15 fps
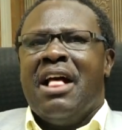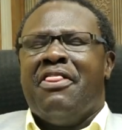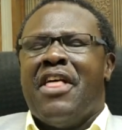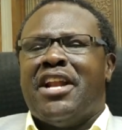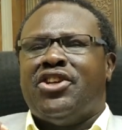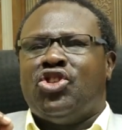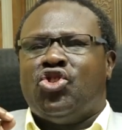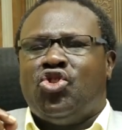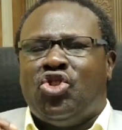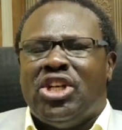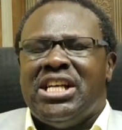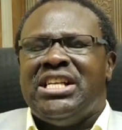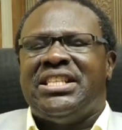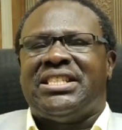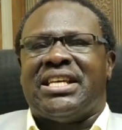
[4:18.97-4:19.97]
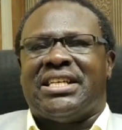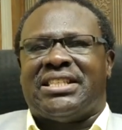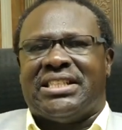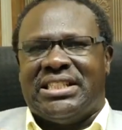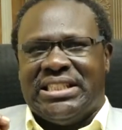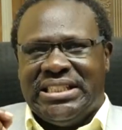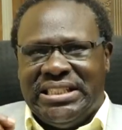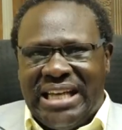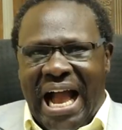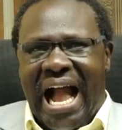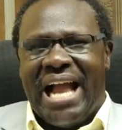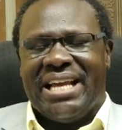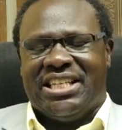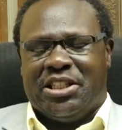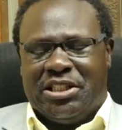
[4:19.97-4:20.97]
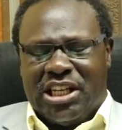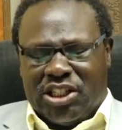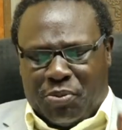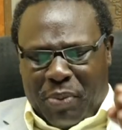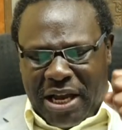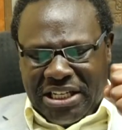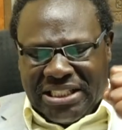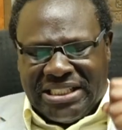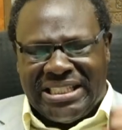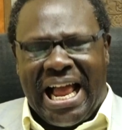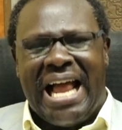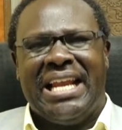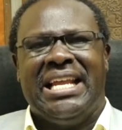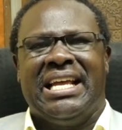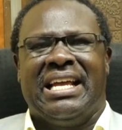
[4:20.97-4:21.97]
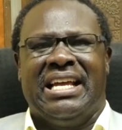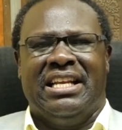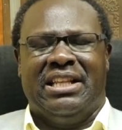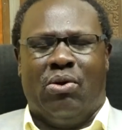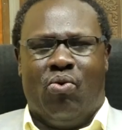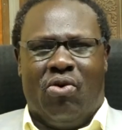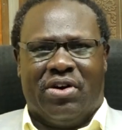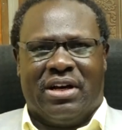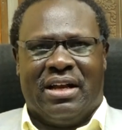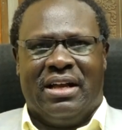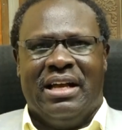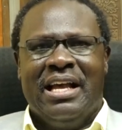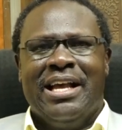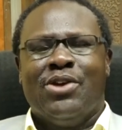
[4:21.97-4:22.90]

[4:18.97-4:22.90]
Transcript: that Jesus died just by standing in the water.